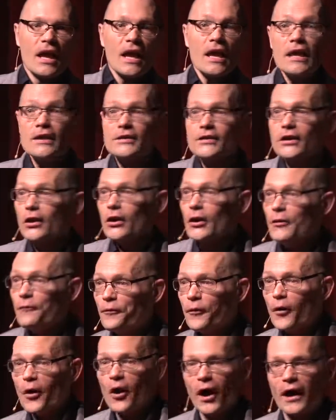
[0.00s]
It's good
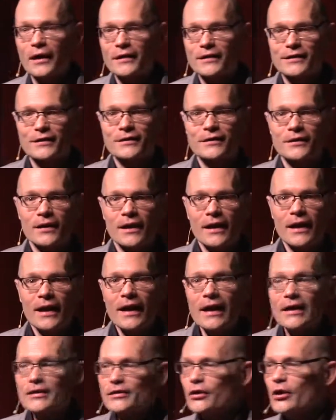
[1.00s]
for us.
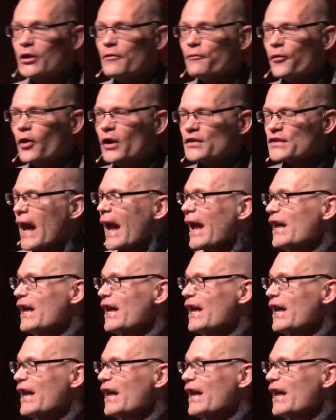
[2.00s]
It's good for us.